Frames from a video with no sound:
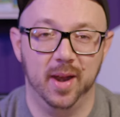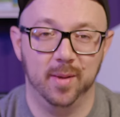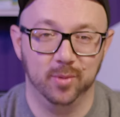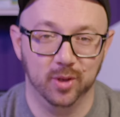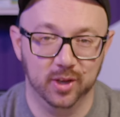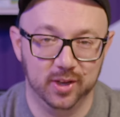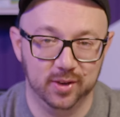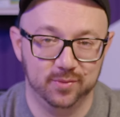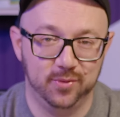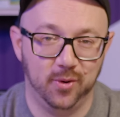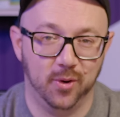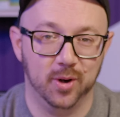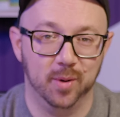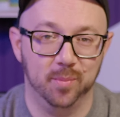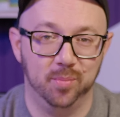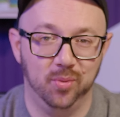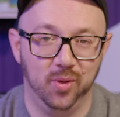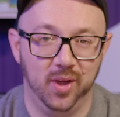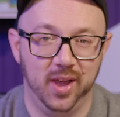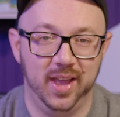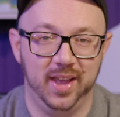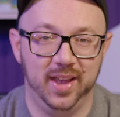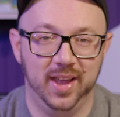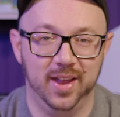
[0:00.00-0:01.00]
I'm looking forward to
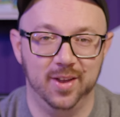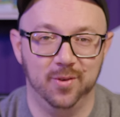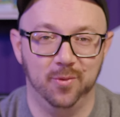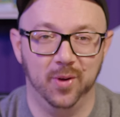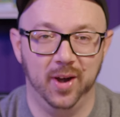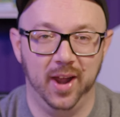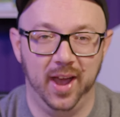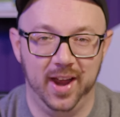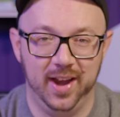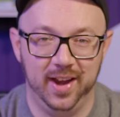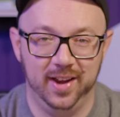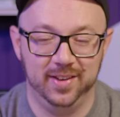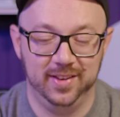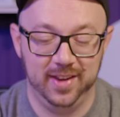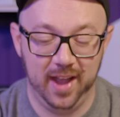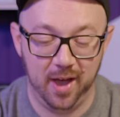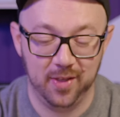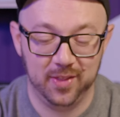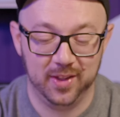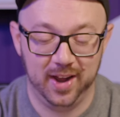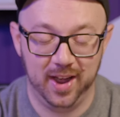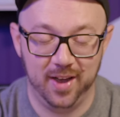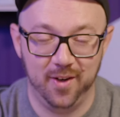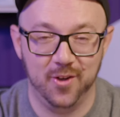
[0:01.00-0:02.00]
playing it now
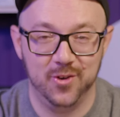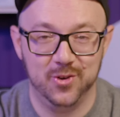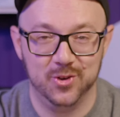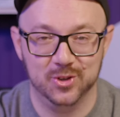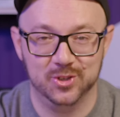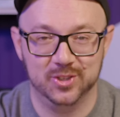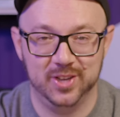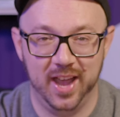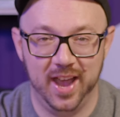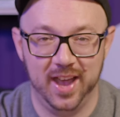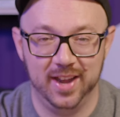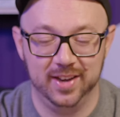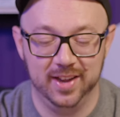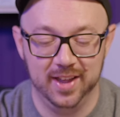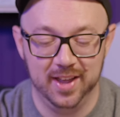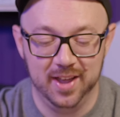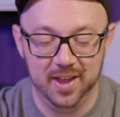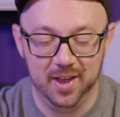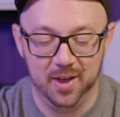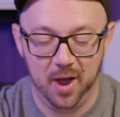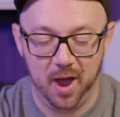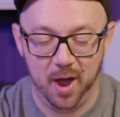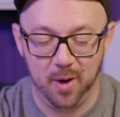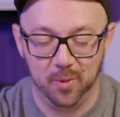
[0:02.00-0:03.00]
that I understand
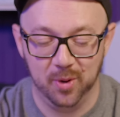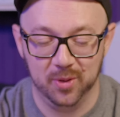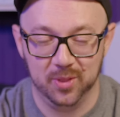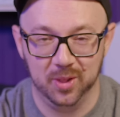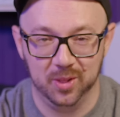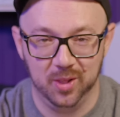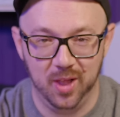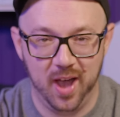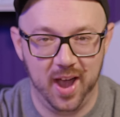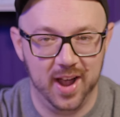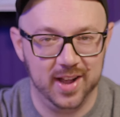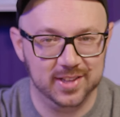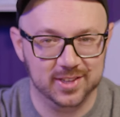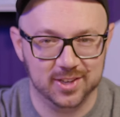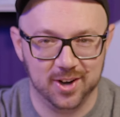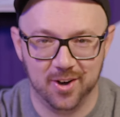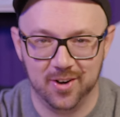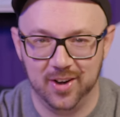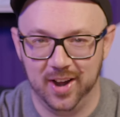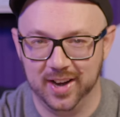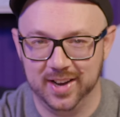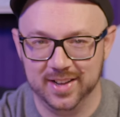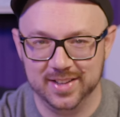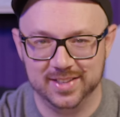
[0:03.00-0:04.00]
where the lines are
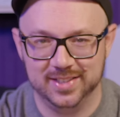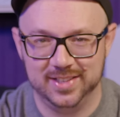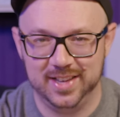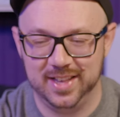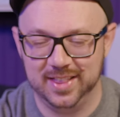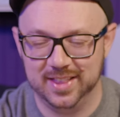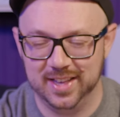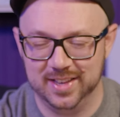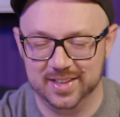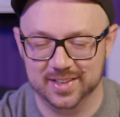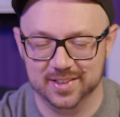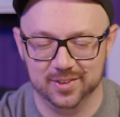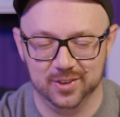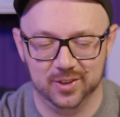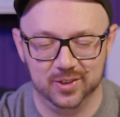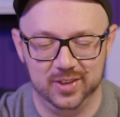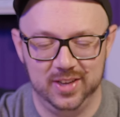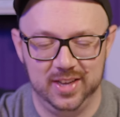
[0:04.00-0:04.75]
and I can see things a little